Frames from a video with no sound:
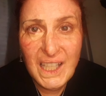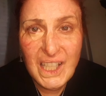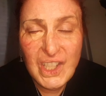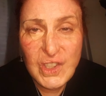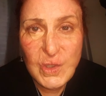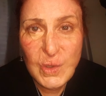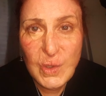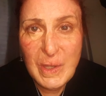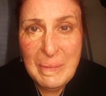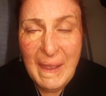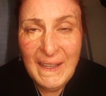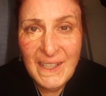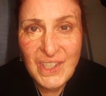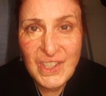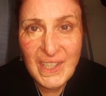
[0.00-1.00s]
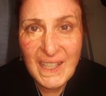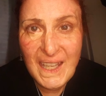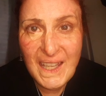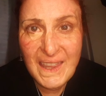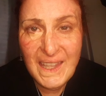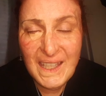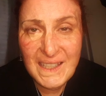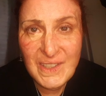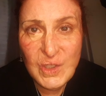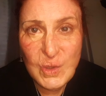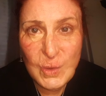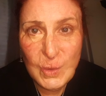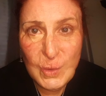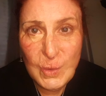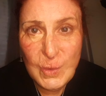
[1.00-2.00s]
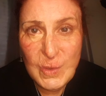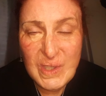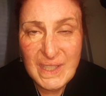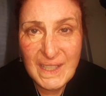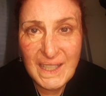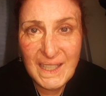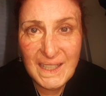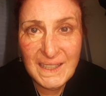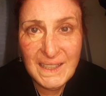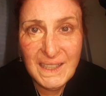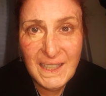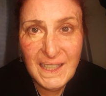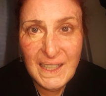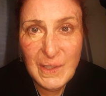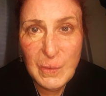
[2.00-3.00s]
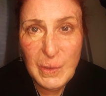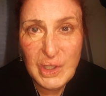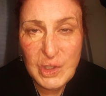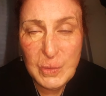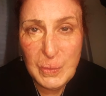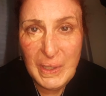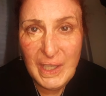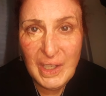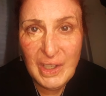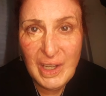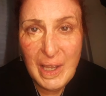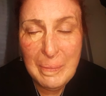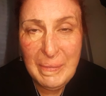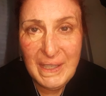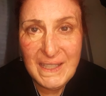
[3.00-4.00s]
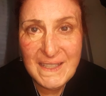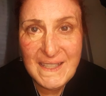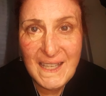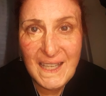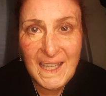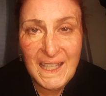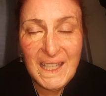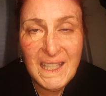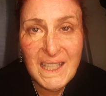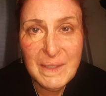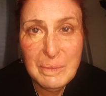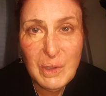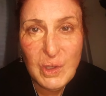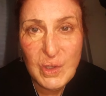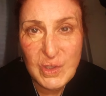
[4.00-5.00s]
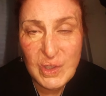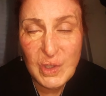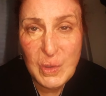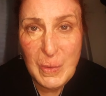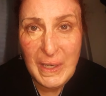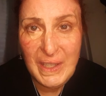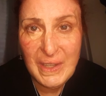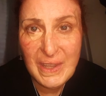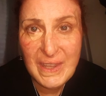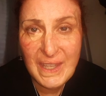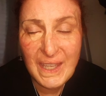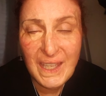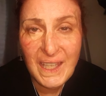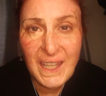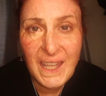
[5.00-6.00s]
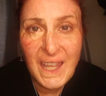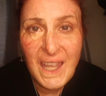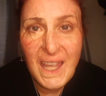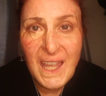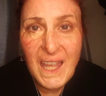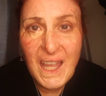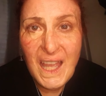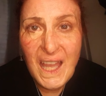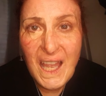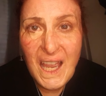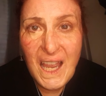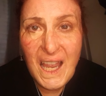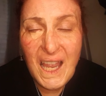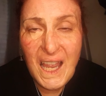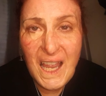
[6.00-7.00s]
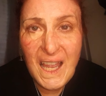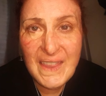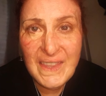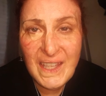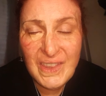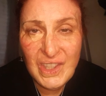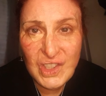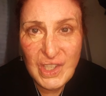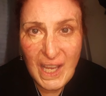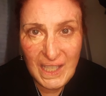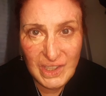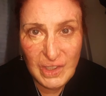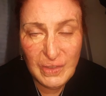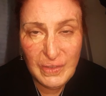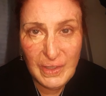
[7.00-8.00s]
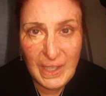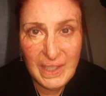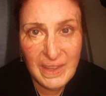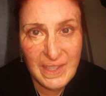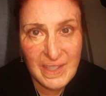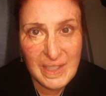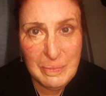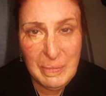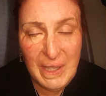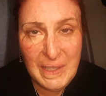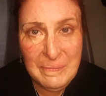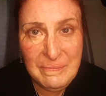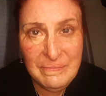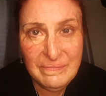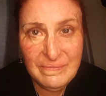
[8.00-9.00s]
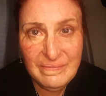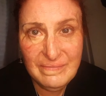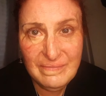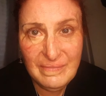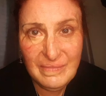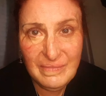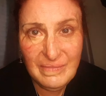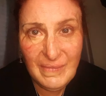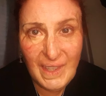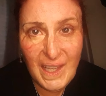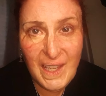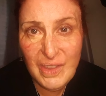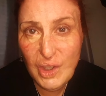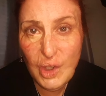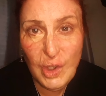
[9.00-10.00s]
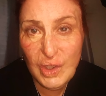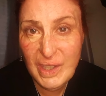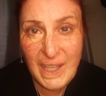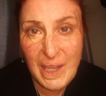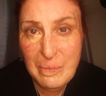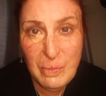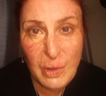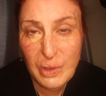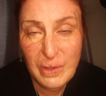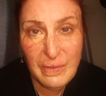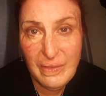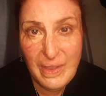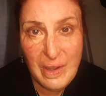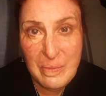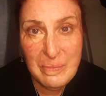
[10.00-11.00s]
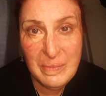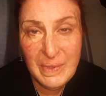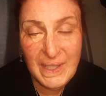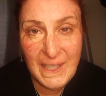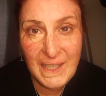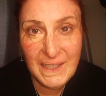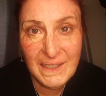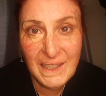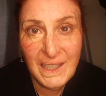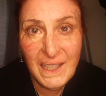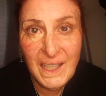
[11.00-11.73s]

So they managed to get the insoles in, which were a bit tight because they're quite thick, and then they tried to fit the splint and they couldn't get both of them in.